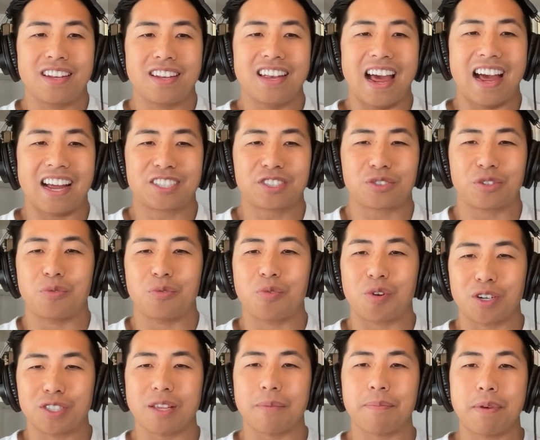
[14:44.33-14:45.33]
natural
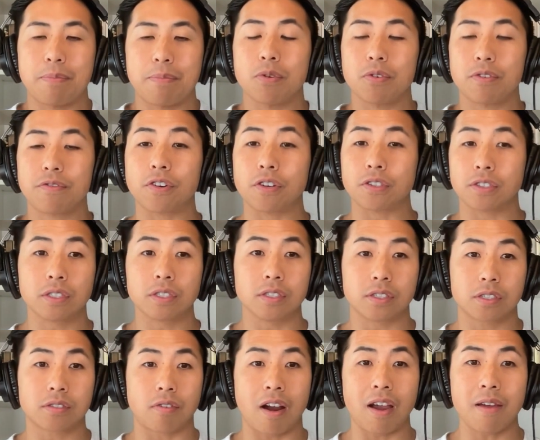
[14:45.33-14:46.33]
words that people would first
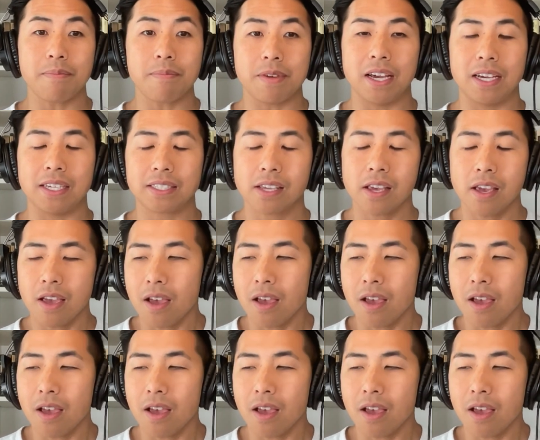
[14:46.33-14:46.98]
describe me as.